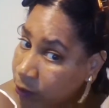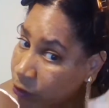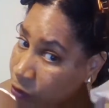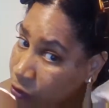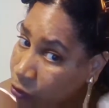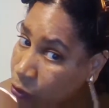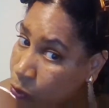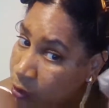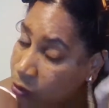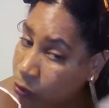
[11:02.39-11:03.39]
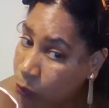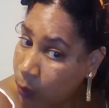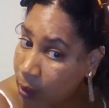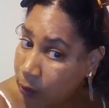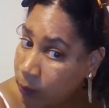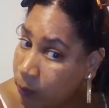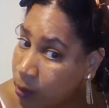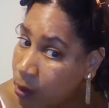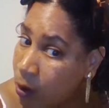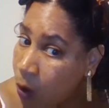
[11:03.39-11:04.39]
You just do this throughout
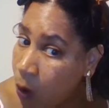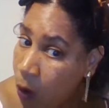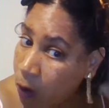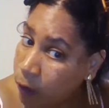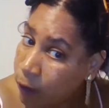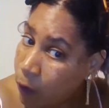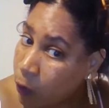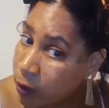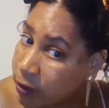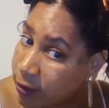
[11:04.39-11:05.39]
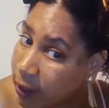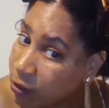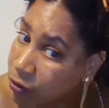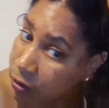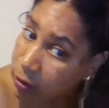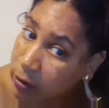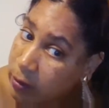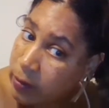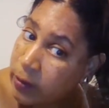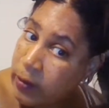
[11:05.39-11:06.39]
all 4 sections.
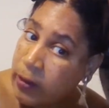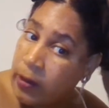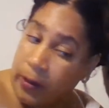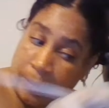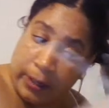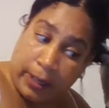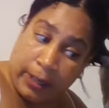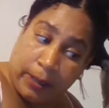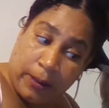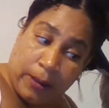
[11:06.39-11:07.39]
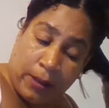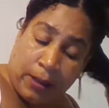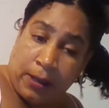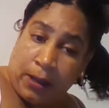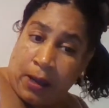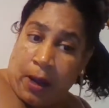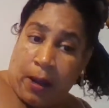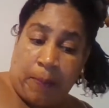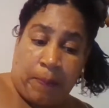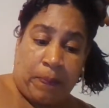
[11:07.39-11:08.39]
Okay?
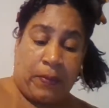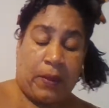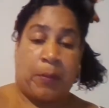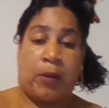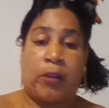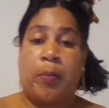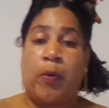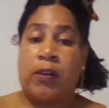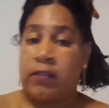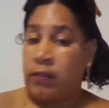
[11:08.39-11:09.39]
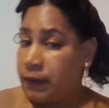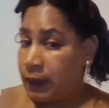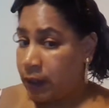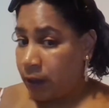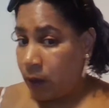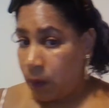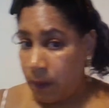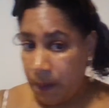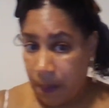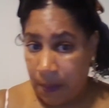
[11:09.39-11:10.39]
I'm gonna pause the video
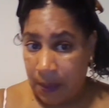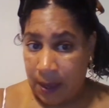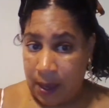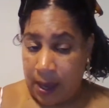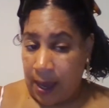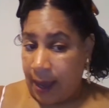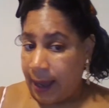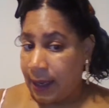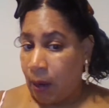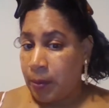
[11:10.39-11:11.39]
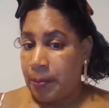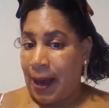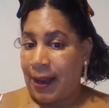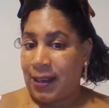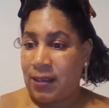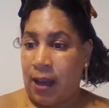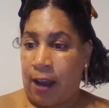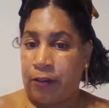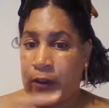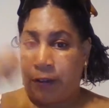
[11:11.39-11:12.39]
and I'll be back
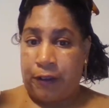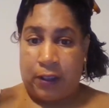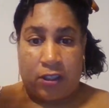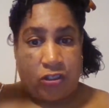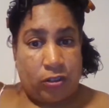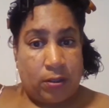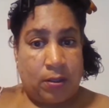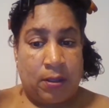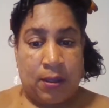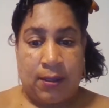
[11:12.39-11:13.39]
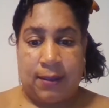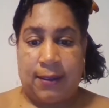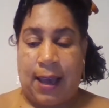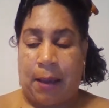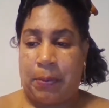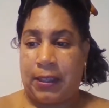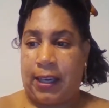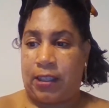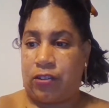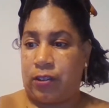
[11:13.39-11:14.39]
after I finish the
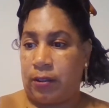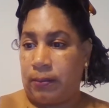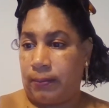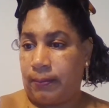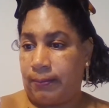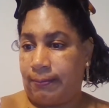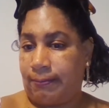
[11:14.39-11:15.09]
application.